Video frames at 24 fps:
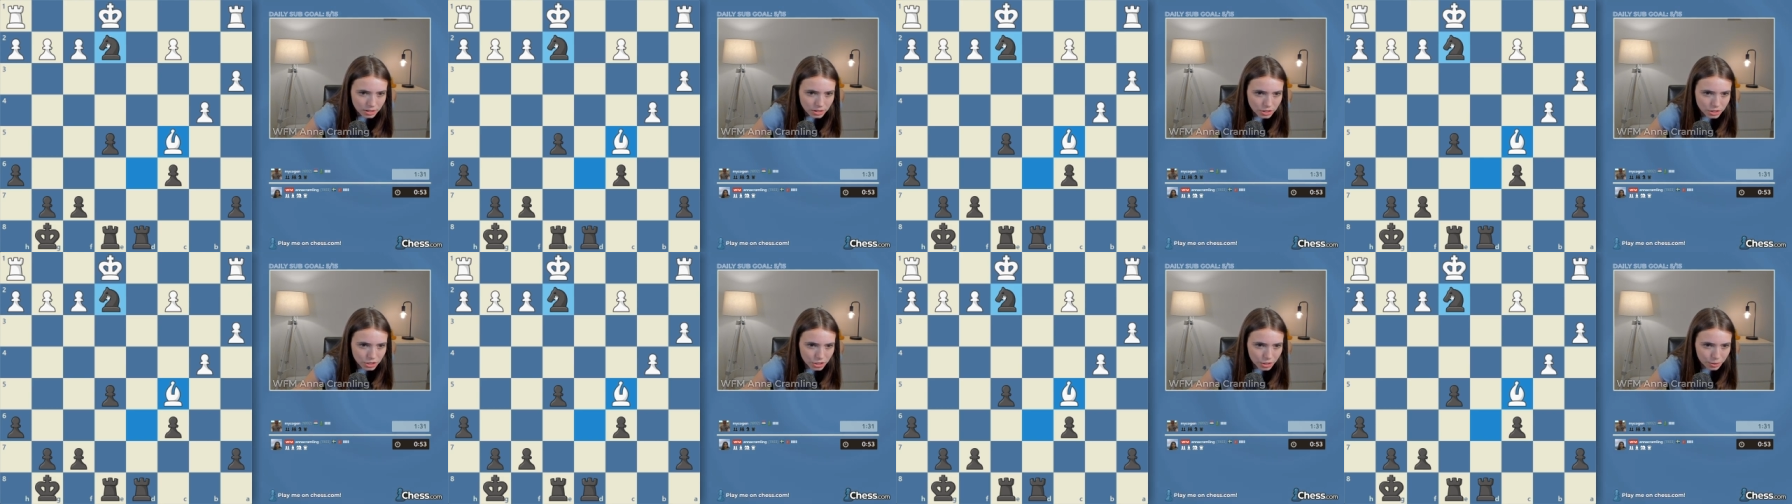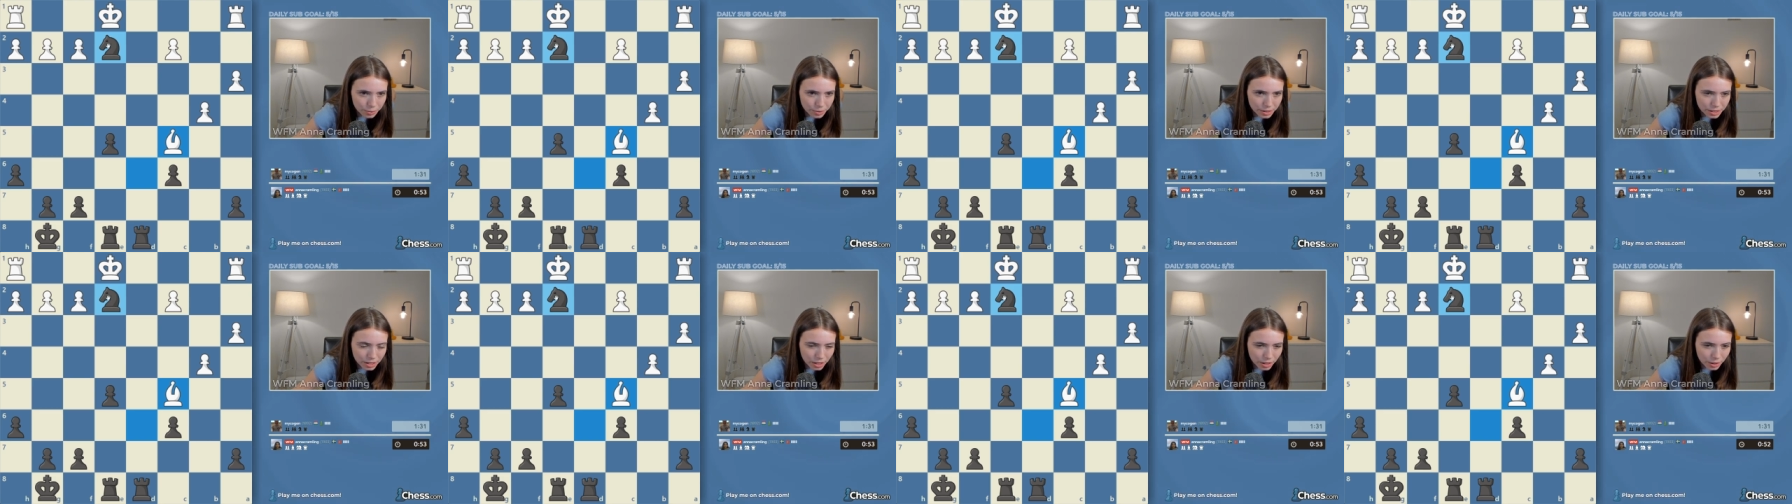Do
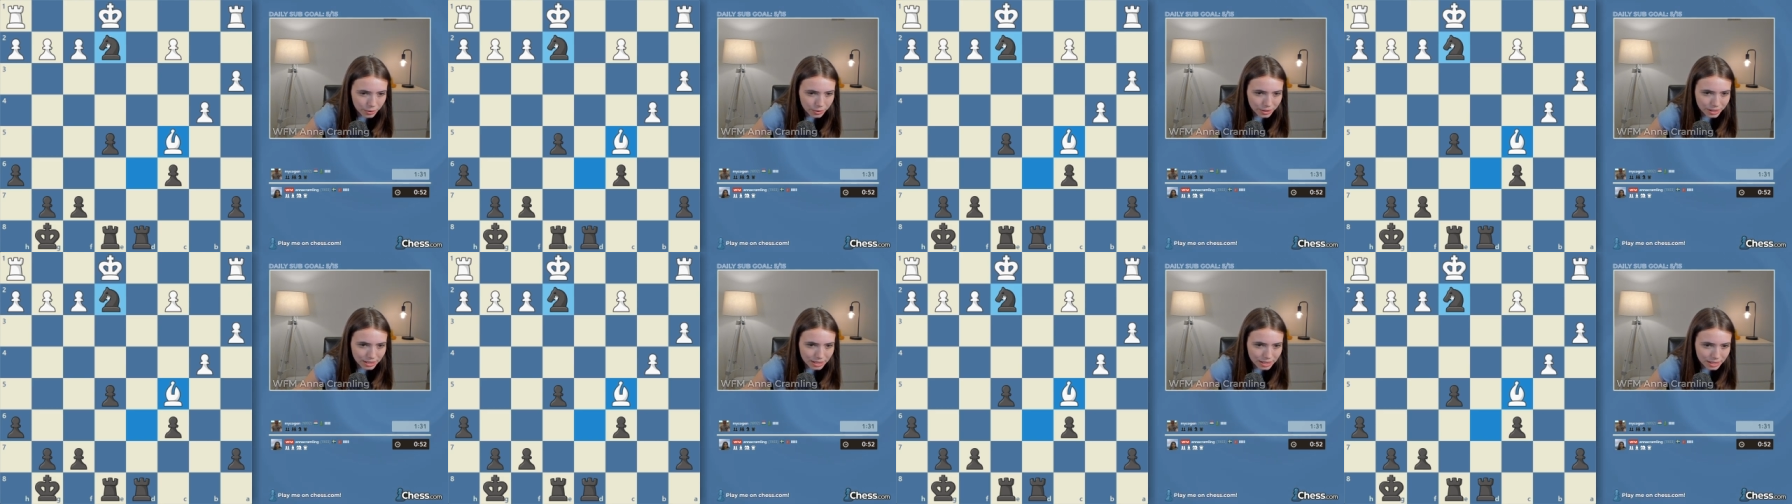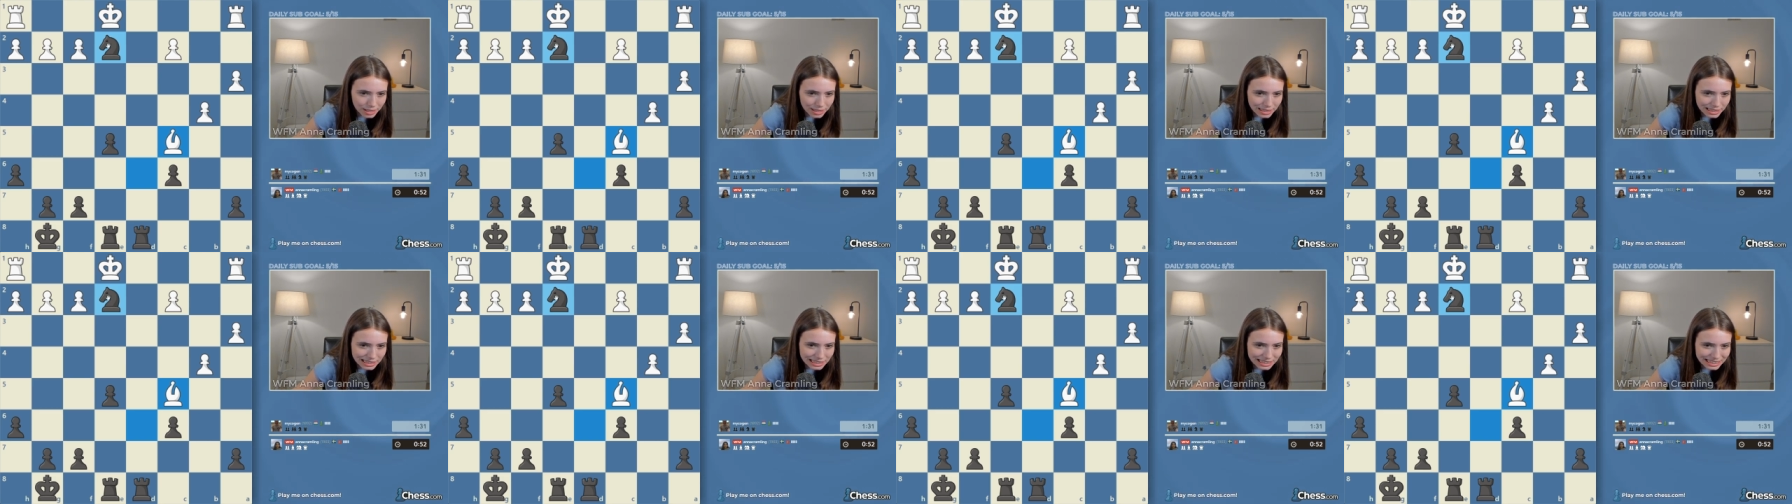we go
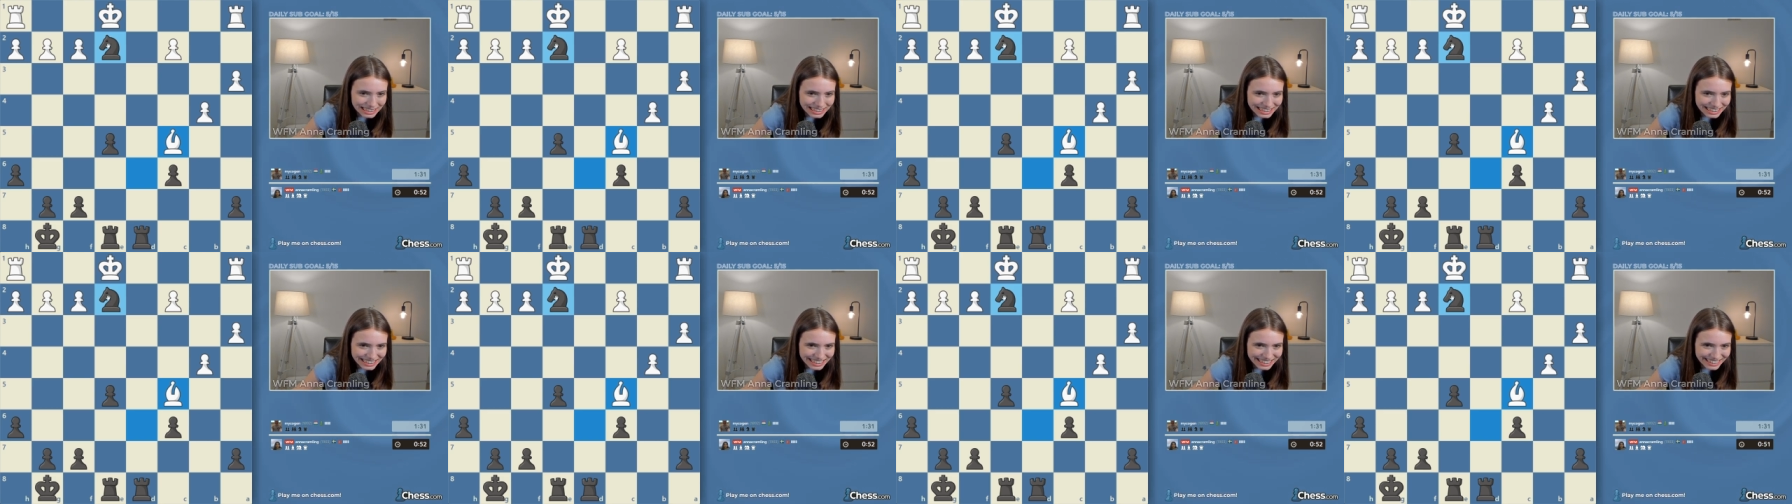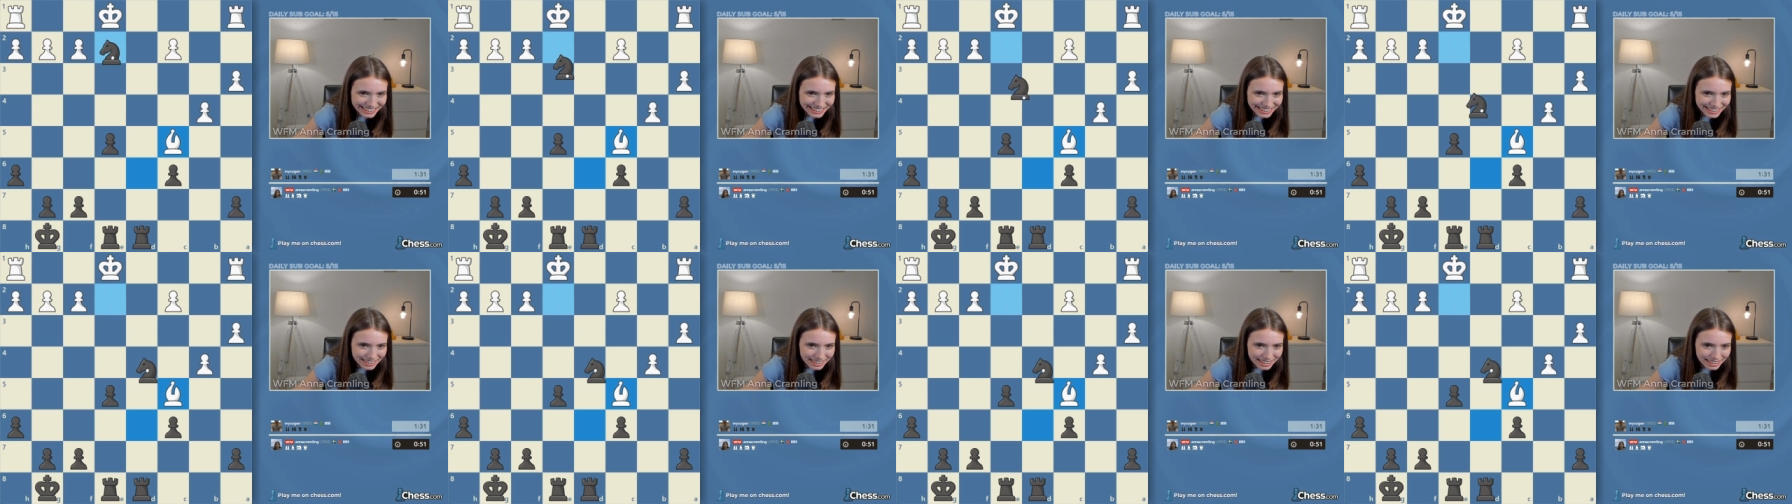here?
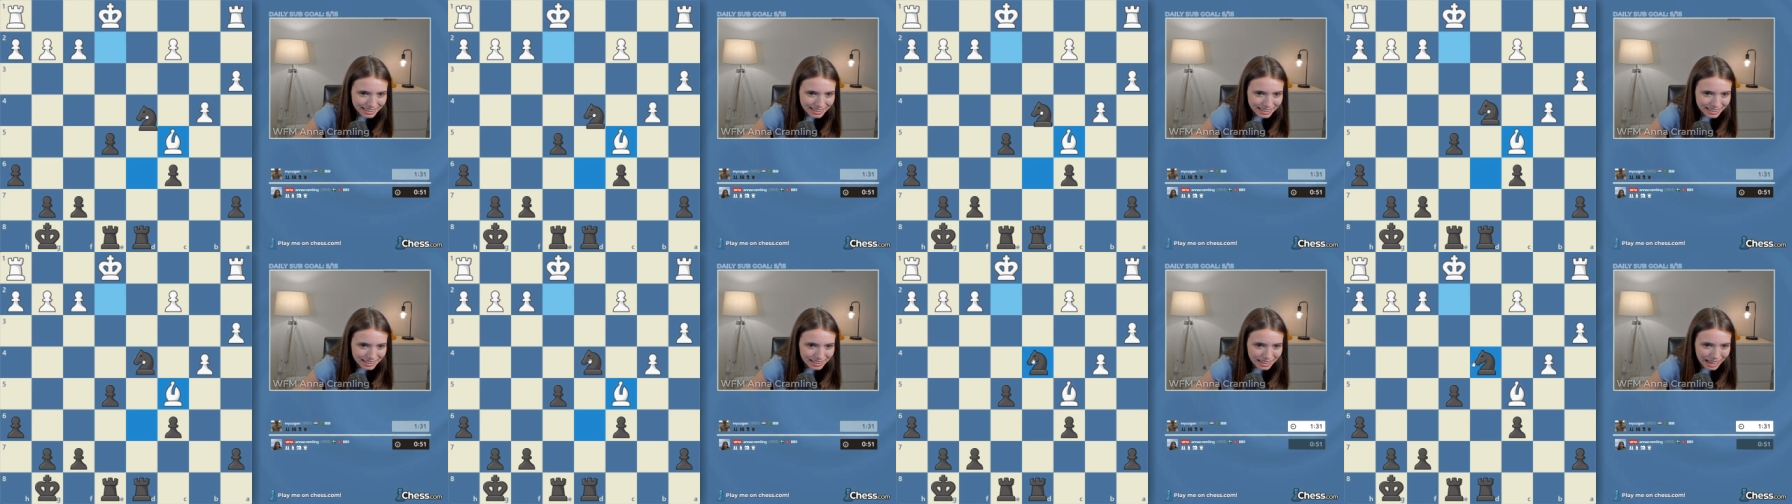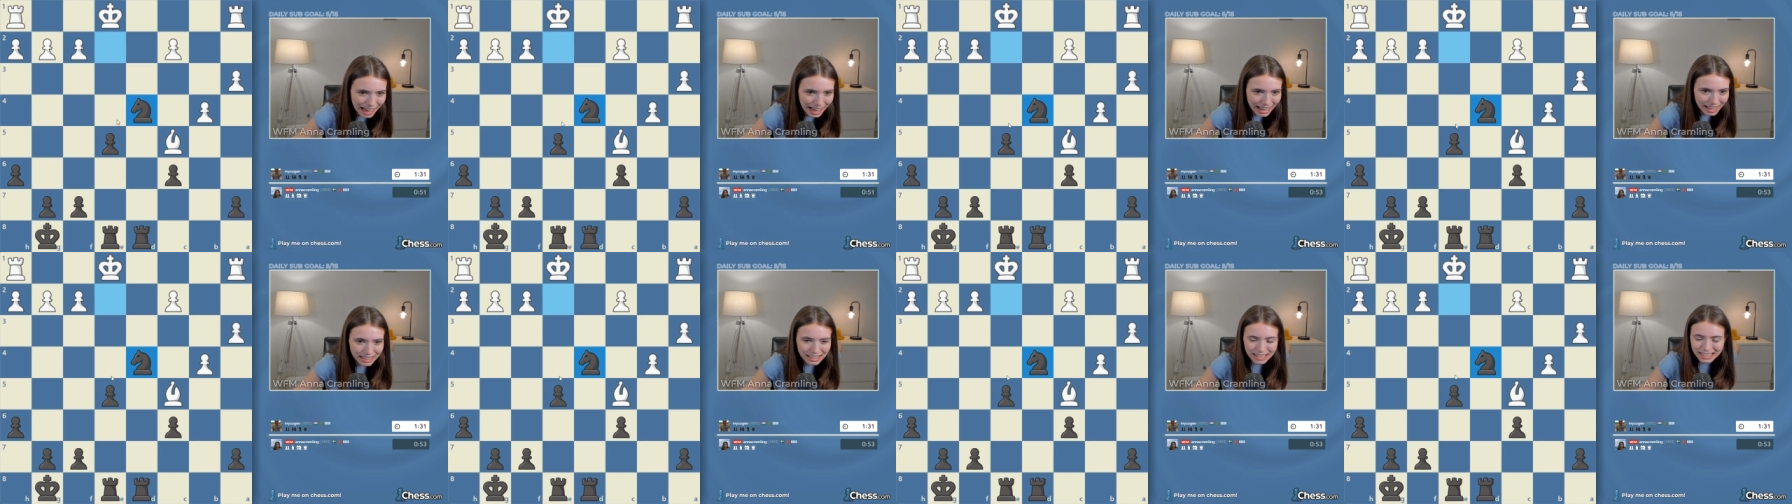Ah,